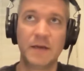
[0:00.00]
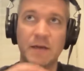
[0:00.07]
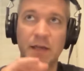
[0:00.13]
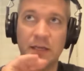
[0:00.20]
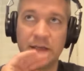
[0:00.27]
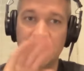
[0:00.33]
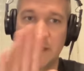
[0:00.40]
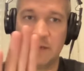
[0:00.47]

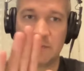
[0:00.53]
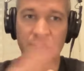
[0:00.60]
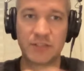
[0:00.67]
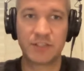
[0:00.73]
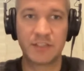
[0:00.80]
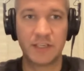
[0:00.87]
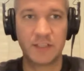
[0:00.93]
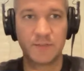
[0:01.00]
and damage
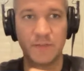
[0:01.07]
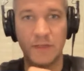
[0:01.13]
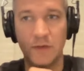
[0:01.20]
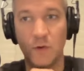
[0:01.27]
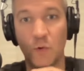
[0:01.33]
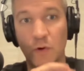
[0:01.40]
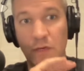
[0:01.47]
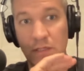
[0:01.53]
assessment,
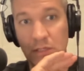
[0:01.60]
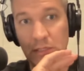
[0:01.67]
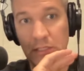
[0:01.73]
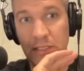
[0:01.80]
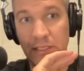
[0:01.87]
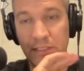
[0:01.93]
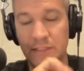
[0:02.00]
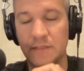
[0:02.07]
or at
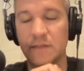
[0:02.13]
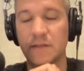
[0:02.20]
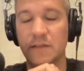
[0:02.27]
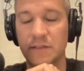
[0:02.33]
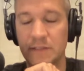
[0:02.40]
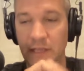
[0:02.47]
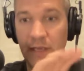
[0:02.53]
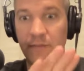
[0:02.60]
least
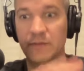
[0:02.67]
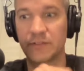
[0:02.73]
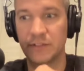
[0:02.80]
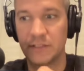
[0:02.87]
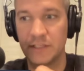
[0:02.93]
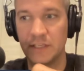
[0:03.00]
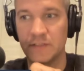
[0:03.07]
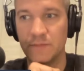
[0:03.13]
the damage
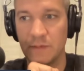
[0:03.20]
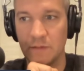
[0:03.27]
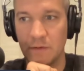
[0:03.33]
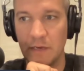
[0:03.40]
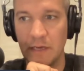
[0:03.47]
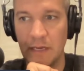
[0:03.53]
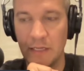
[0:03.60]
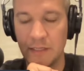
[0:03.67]
assessment
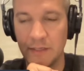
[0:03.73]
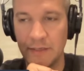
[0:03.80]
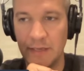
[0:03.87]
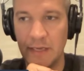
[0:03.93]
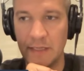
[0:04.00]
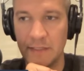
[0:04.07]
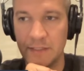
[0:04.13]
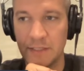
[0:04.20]
right out the
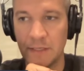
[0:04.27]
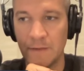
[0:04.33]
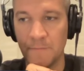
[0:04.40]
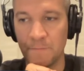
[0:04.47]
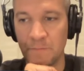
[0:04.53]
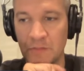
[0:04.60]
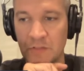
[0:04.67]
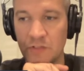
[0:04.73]
gates,
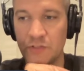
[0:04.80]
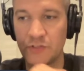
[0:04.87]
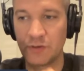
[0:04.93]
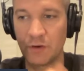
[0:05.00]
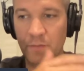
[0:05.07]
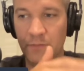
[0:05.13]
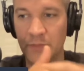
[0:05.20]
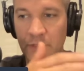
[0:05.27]
to
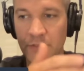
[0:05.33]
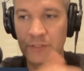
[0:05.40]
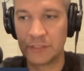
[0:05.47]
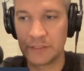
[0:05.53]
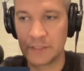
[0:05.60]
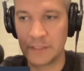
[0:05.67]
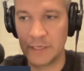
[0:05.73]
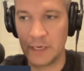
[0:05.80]
start
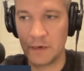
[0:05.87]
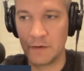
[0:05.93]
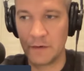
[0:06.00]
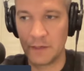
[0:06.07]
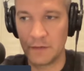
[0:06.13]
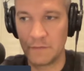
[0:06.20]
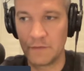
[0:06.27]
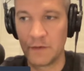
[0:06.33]
building the
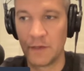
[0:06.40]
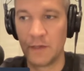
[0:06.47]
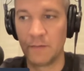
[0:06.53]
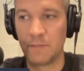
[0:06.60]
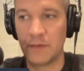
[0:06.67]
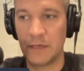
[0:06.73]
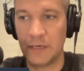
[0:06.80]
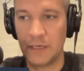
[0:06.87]
narrative
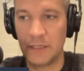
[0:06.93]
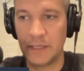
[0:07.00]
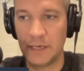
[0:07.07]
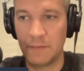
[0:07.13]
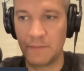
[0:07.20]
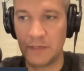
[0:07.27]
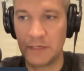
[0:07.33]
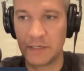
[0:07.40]
behind
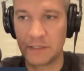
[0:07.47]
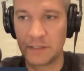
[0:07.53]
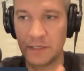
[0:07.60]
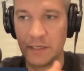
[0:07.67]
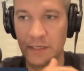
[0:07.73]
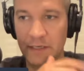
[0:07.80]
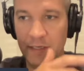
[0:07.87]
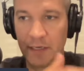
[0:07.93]
that, because
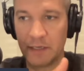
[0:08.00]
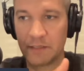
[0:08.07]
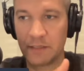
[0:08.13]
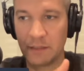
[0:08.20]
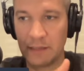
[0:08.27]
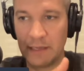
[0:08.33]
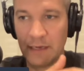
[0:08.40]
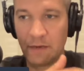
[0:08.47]
it does
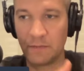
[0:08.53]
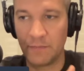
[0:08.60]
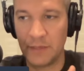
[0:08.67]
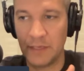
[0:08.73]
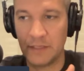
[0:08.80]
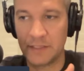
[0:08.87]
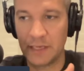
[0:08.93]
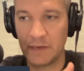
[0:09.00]
allow
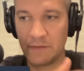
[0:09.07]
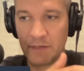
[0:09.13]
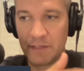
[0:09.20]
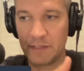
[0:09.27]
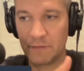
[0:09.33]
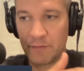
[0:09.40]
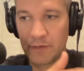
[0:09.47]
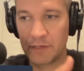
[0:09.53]
me to have a
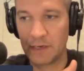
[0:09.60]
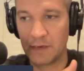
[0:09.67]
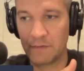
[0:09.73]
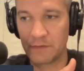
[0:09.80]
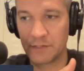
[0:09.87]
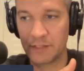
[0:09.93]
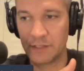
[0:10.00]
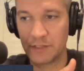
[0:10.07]
different
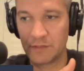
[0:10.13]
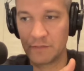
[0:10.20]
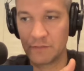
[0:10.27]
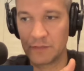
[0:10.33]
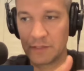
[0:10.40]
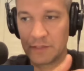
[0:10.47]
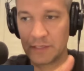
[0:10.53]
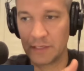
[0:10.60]
conversation
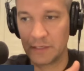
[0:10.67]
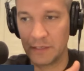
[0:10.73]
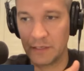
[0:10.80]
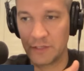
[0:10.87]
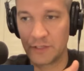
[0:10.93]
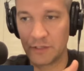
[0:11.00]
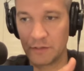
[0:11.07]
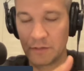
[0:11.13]
with the
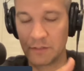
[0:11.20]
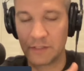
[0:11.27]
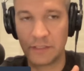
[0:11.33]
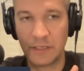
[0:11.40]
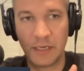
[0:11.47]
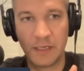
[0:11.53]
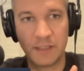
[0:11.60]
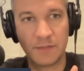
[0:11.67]
technician on
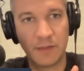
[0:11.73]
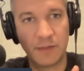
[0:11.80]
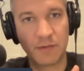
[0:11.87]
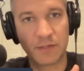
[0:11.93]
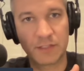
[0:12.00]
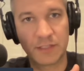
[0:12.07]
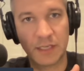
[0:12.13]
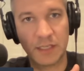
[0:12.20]
site, to be
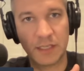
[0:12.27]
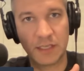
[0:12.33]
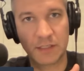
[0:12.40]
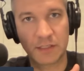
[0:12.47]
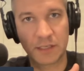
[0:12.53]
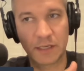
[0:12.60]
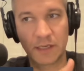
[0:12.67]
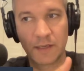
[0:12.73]
able to say
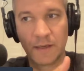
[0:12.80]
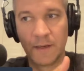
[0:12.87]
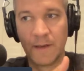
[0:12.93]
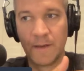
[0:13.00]
things like,